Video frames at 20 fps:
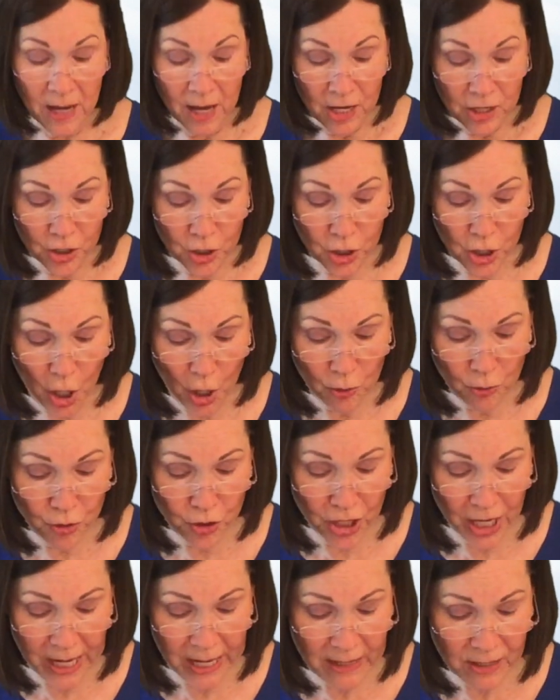So
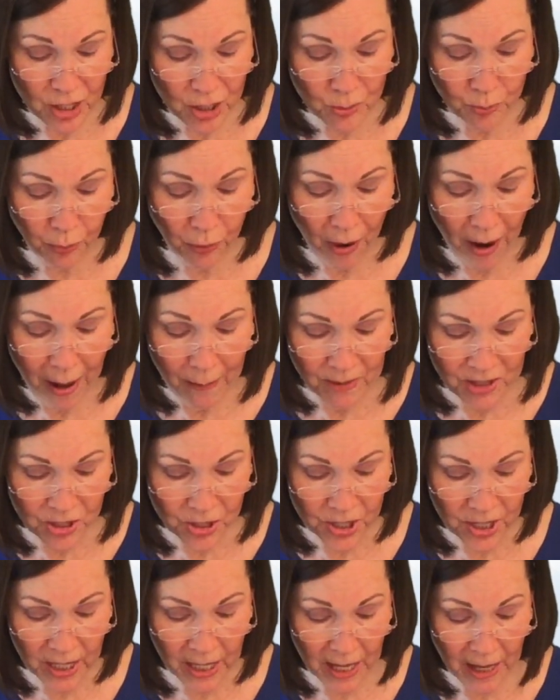Jesus
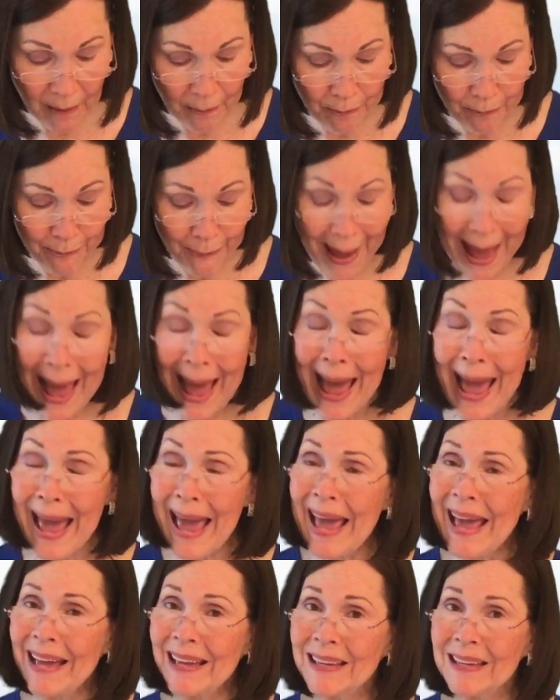promised to come
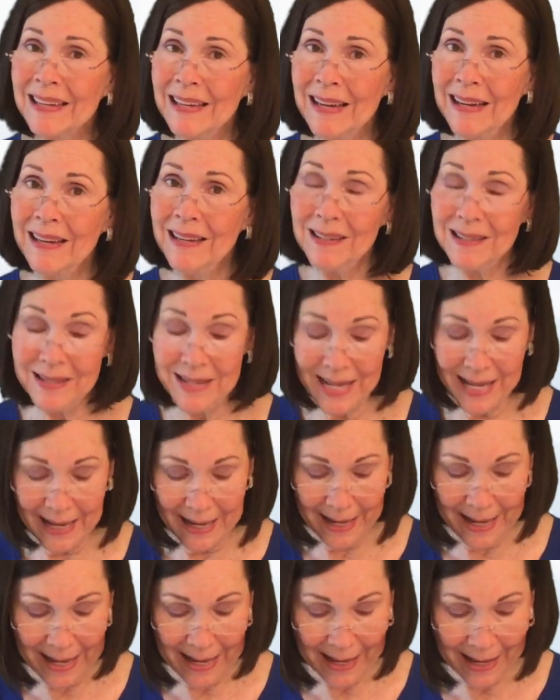back, did
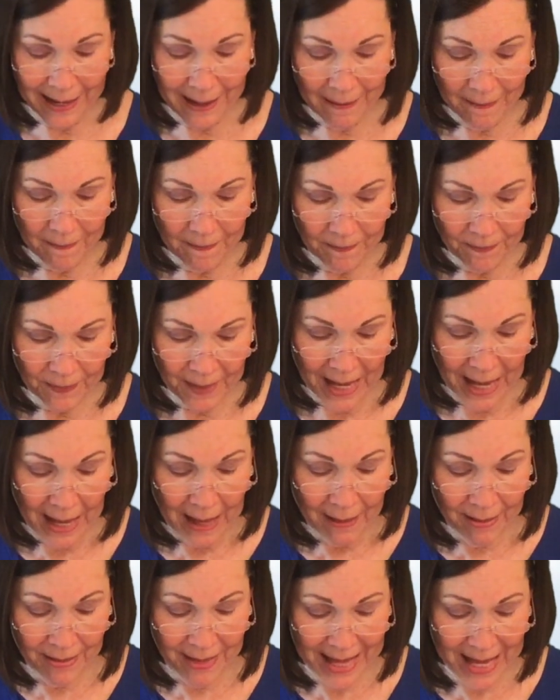he?
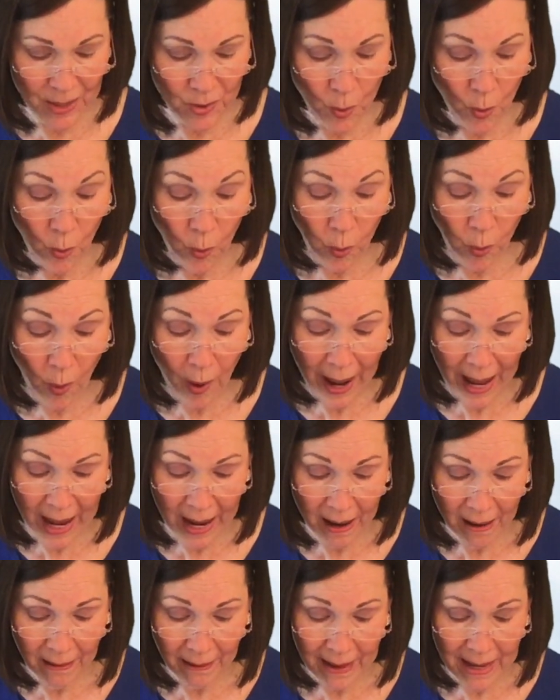Then
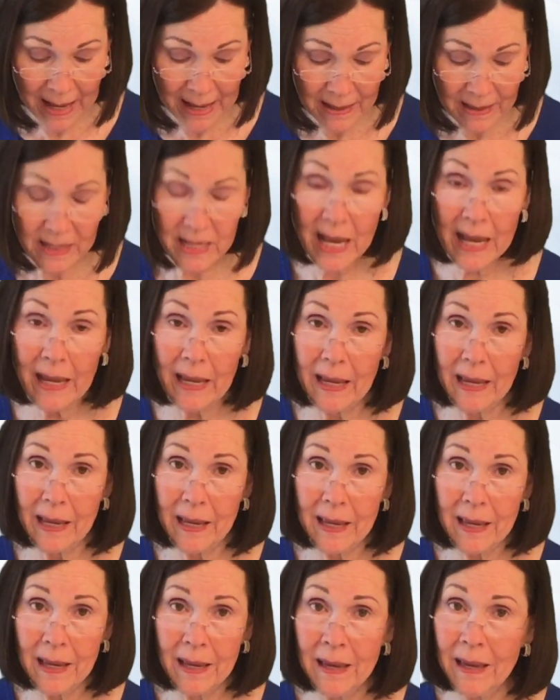where is
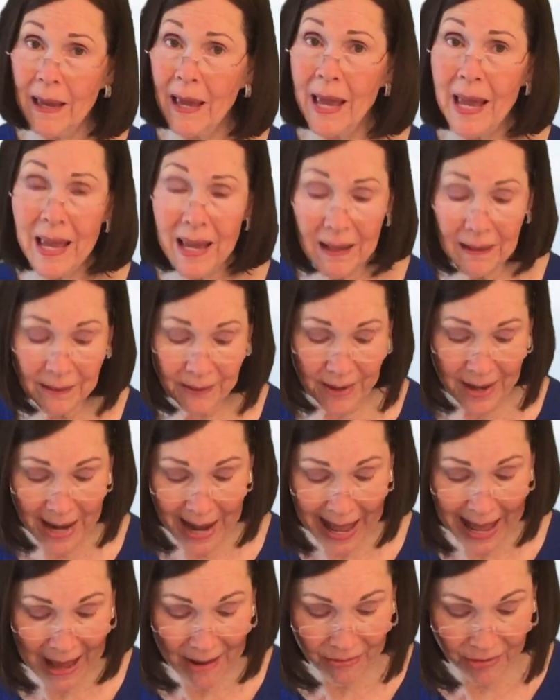he? He'll
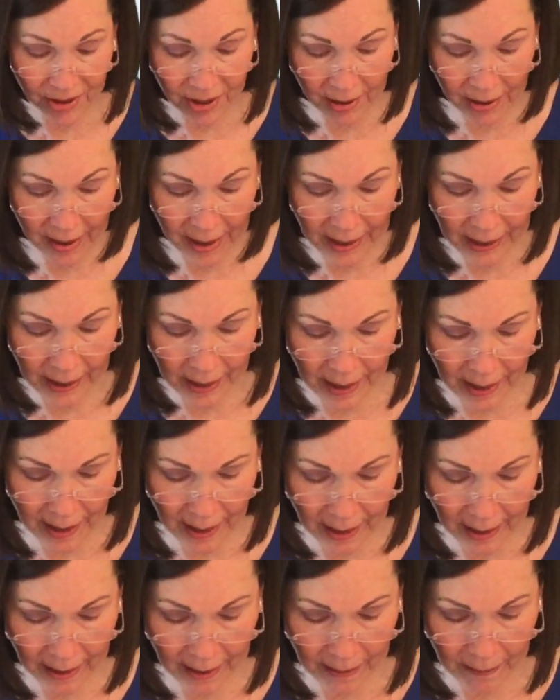never
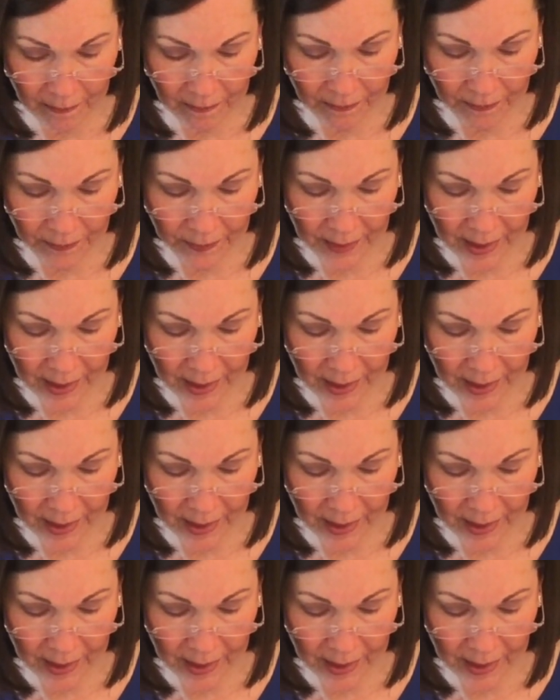come.